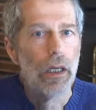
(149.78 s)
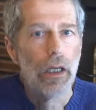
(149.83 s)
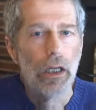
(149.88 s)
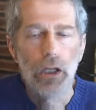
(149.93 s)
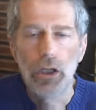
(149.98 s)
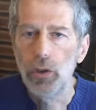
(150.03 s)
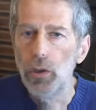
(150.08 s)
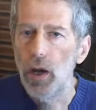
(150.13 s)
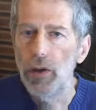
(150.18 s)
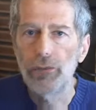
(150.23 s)

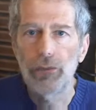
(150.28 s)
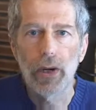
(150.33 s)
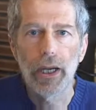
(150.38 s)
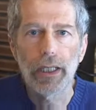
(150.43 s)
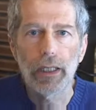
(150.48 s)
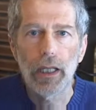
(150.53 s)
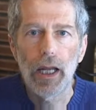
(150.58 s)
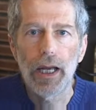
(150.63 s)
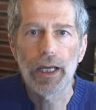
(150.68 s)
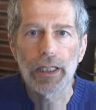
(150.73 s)
You have great
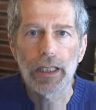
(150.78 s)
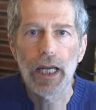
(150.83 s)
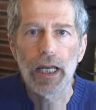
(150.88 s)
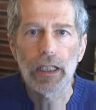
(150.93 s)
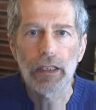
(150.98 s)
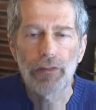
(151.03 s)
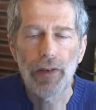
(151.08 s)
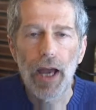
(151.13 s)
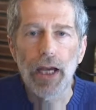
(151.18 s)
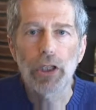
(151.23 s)
client
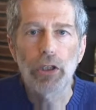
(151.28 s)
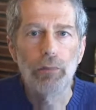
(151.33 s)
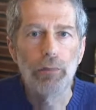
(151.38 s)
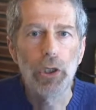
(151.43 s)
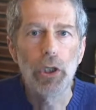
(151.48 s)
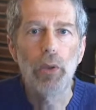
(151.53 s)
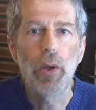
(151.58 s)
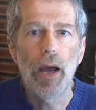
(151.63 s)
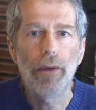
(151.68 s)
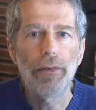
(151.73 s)
satisfaction, but
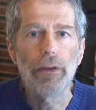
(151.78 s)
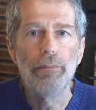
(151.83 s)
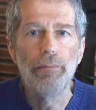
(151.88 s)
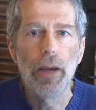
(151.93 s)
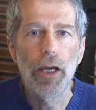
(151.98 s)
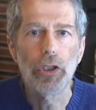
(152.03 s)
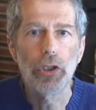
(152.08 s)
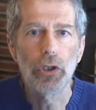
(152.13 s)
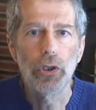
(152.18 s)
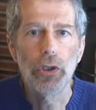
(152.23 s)
you haven't
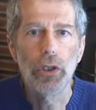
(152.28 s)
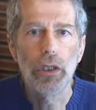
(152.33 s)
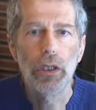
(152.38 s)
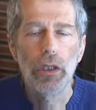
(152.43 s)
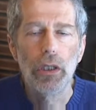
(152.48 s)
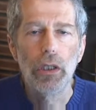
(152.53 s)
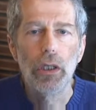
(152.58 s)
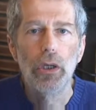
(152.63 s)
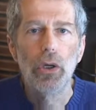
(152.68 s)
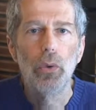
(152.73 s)
measured
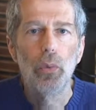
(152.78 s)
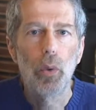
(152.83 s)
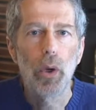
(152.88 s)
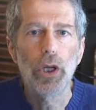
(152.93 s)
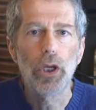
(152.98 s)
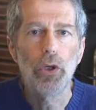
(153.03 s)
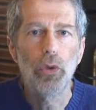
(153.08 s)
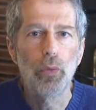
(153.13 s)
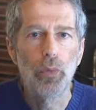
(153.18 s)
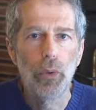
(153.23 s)

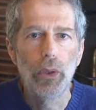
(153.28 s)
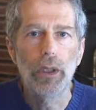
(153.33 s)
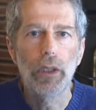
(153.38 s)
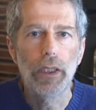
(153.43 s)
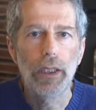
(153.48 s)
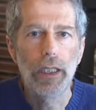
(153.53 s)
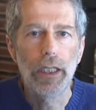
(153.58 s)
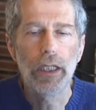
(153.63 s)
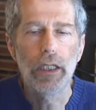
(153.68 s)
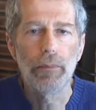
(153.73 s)
what you
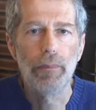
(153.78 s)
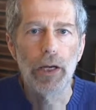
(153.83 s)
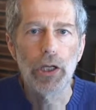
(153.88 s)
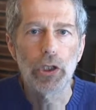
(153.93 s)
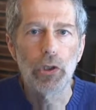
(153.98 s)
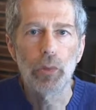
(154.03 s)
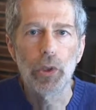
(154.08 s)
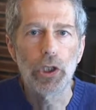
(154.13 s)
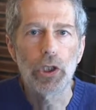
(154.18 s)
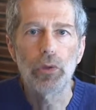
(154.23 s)
really need to
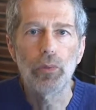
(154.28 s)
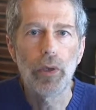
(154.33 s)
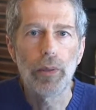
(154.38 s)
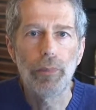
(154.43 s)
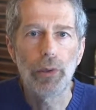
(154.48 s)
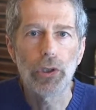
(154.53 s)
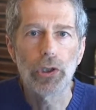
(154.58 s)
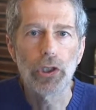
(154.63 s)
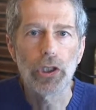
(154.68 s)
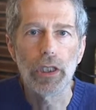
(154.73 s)
measure, which is
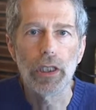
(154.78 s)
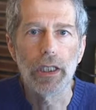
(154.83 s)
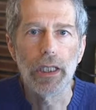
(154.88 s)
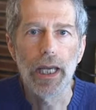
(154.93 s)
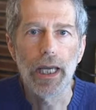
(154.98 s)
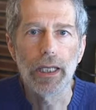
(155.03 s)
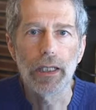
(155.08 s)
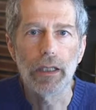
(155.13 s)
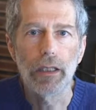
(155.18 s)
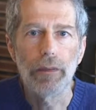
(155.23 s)
repurchase
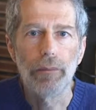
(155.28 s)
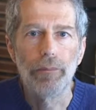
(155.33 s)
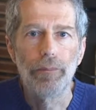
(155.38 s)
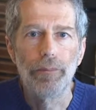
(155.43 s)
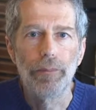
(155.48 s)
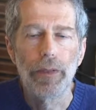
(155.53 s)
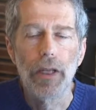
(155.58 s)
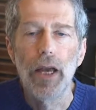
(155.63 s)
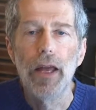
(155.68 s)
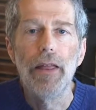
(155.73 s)
intent.
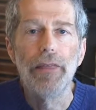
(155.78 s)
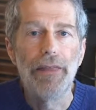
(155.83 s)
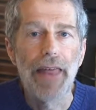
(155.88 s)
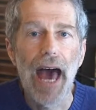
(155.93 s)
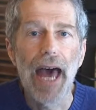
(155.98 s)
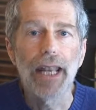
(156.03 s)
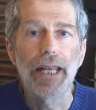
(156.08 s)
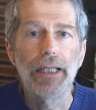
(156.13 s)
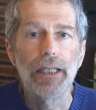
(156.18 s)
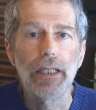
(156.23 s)

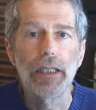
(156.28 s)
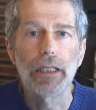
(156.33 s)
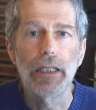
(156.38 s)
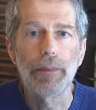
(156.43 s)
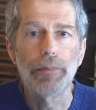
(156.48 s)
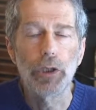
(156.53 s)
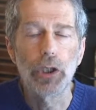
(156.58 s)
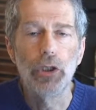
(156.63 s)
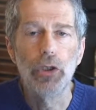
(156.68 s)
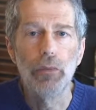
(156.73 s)
That is a
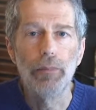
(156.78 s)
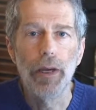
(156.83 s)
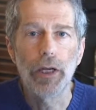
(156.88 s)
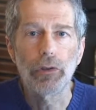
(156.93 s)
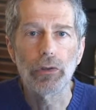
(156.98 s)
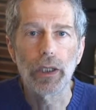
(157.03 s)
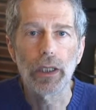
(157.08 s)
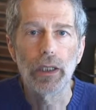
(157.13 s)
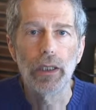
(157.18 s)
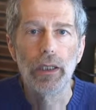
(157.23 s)
substitute
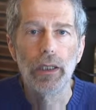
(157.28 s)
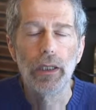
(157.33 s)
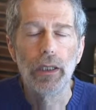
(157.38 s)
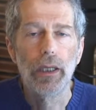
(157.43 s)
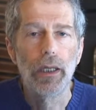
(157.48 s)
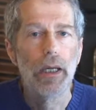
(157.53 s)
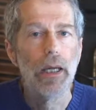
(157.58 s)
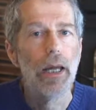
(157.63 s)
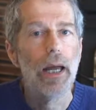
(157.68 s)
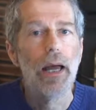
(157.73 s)
metric.
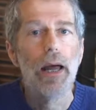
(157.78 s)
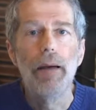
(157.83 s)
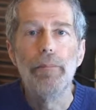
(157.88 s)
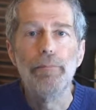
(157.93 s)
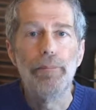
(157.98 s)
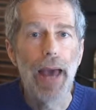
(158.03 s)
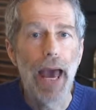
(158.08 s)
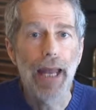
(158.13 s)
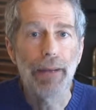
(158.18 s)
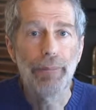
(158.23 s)

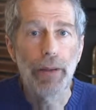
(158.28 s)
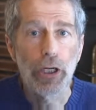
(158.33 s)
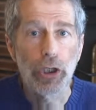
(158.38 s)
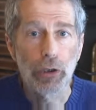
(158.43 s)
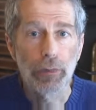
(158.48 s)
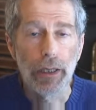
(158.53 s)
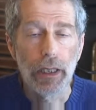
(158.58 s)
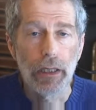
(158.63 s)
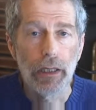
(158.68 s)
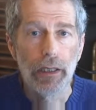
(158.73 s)
Bad
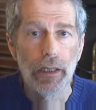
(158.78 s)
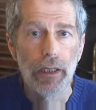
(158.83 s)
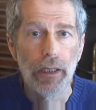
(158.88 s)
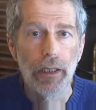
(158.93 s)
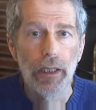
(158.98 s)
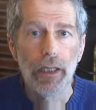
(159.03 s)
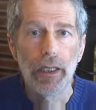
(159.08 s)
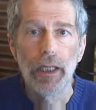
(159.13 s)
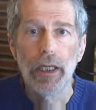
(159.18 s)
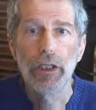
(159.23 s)
measurement
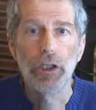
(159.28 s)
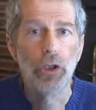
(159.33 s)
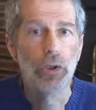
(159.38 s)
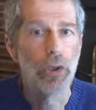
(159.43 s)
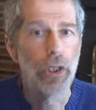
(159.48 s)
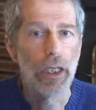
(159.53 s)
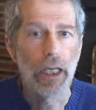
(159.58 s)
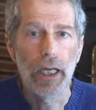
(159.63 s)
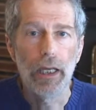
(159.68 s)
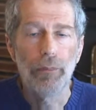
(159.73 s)
is
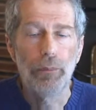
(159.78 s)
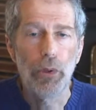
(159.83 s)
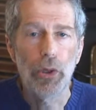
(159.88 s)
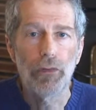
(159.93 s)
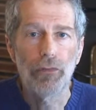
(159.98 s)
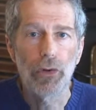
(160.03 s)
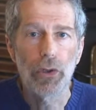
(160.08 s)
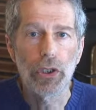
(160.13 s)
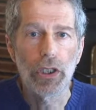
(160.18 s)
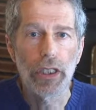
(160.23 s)
using input
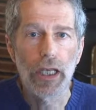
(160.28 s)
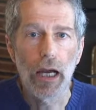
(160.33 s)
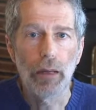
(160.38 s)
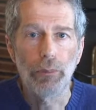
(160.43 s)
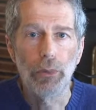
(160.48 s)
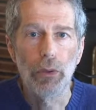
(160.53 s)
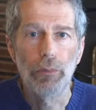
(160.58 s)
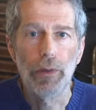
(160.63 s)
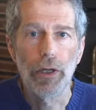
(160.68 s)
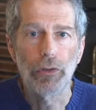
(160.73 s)
versus
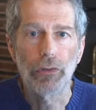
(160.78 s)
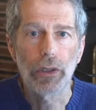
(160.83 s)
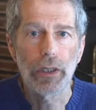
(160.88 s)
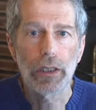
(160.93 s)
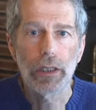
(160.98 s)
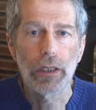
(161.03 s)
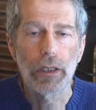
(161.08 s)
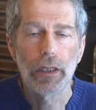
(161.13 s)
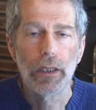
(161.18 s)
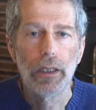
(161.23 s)
output
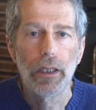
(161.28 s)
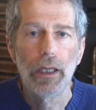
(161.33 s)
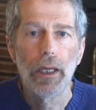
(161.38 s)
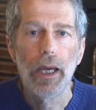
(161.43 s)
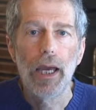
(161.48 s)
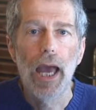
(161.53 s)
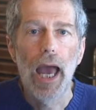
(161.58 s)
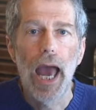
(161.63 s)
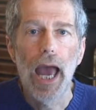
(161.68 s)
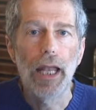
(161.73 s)
metrics
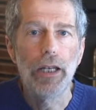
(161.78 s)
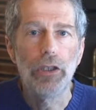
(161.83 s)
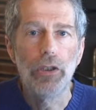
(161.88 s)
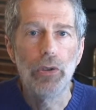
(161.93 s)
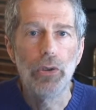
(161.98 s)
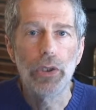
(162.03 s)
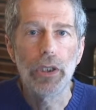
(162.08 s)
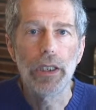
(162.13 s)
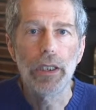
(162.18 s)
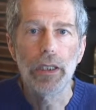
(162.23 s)
and
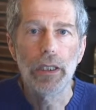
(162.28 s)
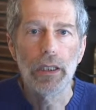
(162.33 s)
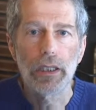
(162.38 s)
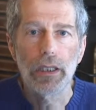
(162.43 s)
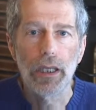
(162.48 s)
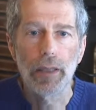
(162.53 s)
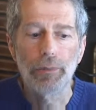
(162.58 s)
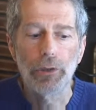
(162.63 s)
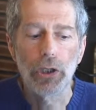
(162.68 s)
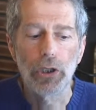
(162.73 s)
using
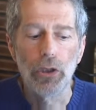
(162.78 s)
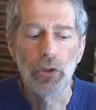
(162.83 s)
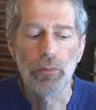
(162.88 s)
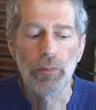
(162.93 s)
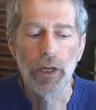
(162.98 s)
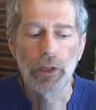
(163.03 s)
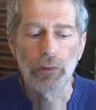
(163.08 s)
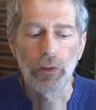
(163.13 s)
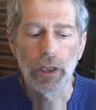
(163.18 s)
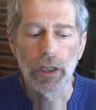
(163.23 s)
substitute
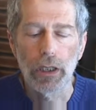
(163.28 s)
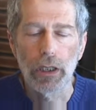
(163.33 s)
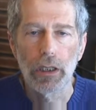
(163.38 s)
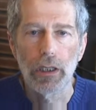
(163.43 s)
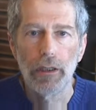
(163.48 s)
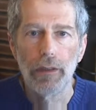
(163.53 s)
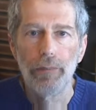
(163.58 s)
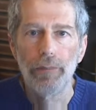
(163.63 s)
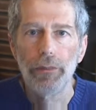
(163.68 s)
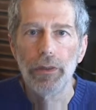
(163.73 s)

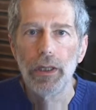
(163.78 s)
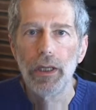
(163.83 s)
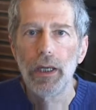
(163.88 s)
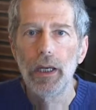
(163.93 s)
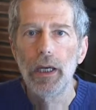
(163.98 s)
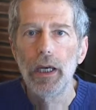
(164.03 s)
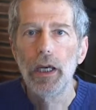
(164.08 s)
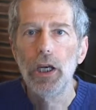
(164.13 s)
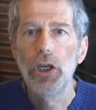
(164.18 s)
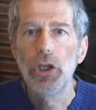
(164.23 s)
metrics.
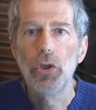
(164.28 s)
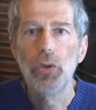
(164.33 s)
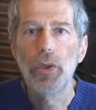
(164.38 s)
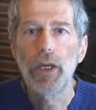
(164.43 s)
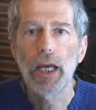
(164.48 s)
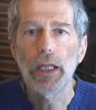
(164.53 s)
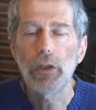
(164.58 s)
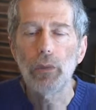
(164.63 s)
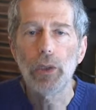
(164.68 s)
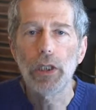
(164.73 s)
You
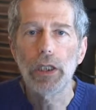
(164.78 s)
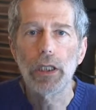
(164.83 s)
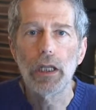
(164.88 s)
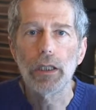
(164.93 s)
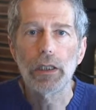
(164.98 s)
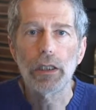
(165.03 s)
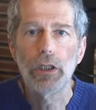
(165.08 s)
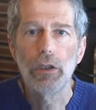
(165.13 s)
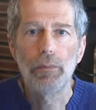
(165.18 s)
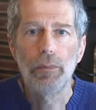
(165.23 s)
get the
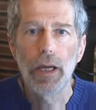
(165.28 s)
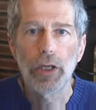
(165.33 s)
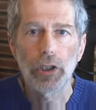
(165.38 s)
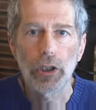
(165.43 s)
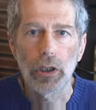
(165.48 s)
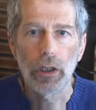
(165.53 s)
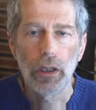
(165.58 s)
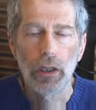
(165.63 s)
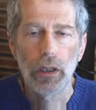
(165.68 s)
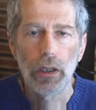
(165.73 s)
results you measure,